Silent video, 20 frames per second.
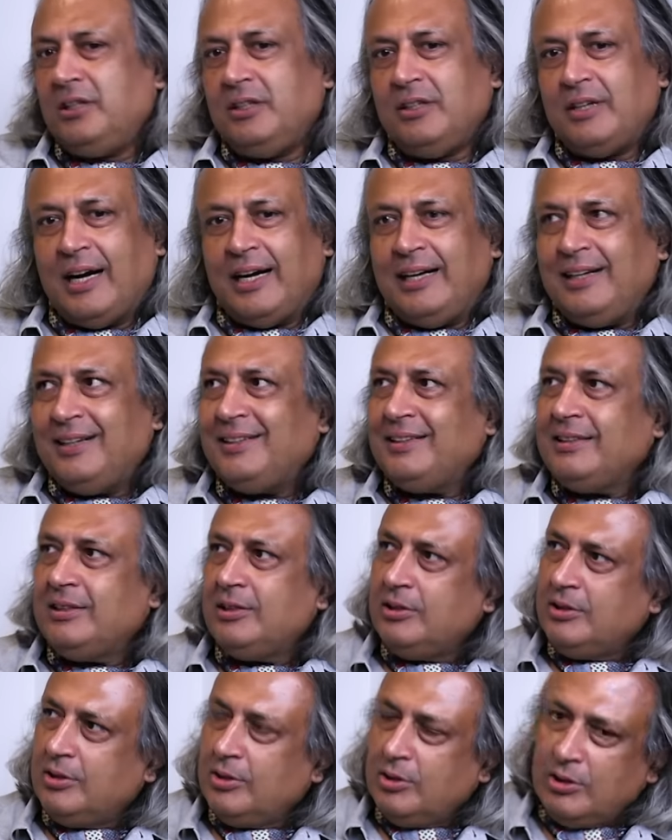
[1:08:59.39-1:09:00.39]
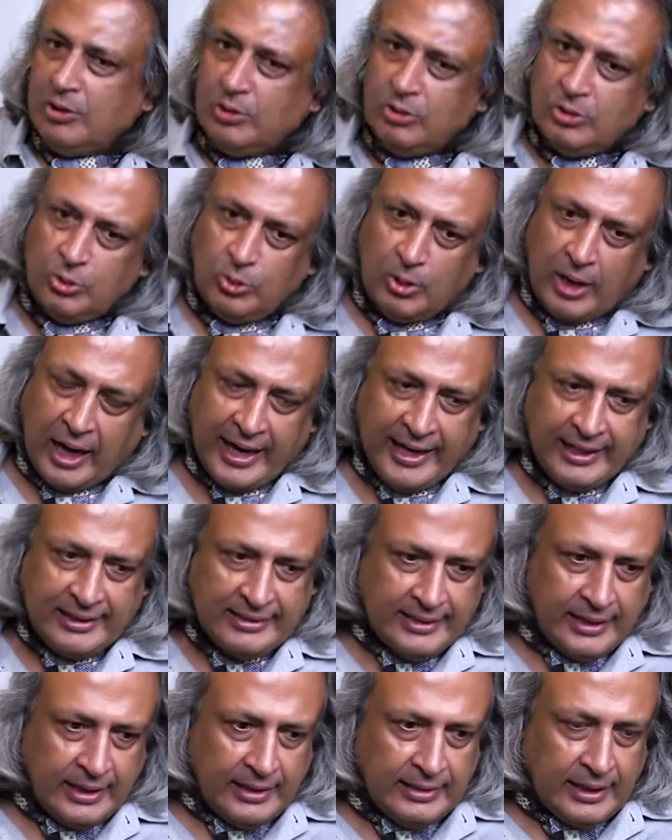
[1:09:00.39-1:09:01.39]
Optimistically, right? What do you see? So I
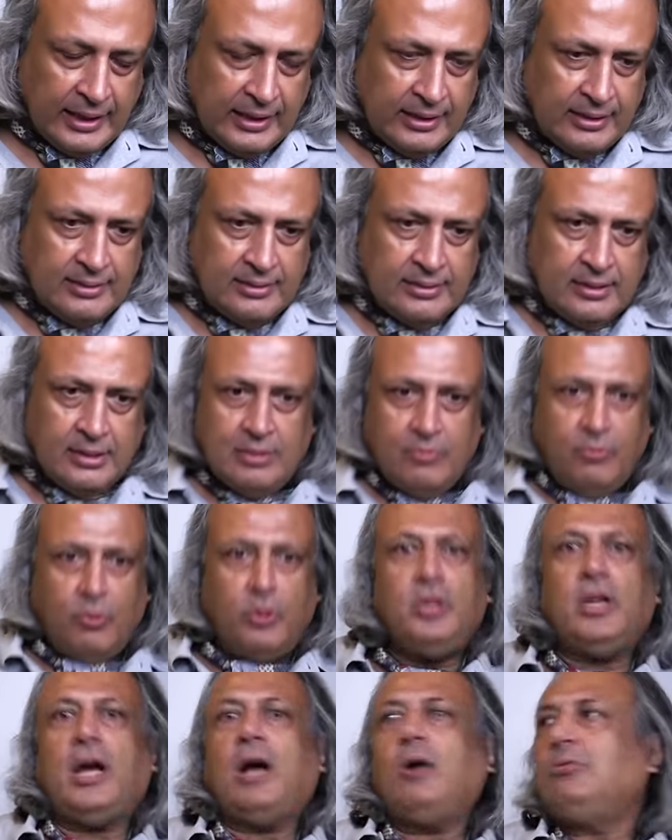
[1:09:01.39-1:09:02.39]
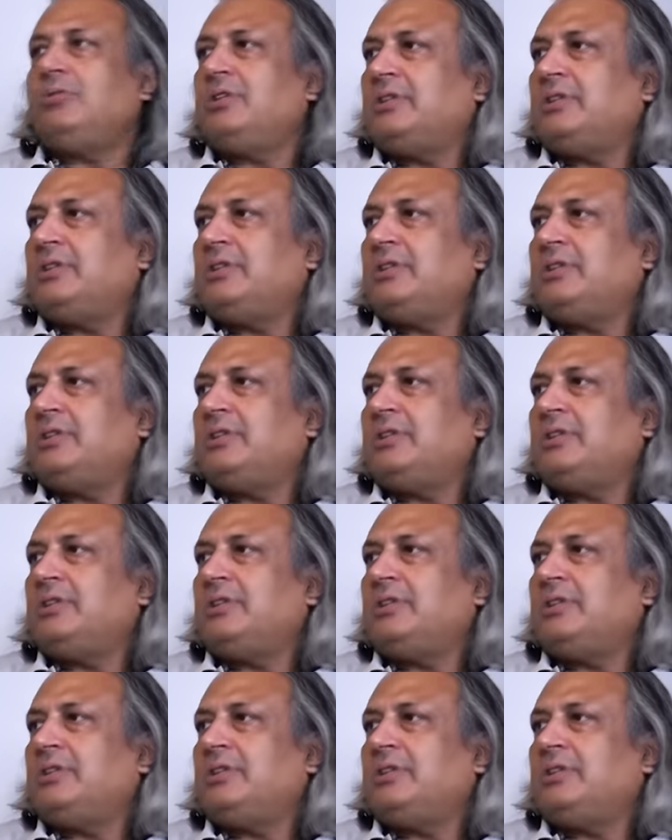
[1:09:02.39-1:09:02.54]
see that for now,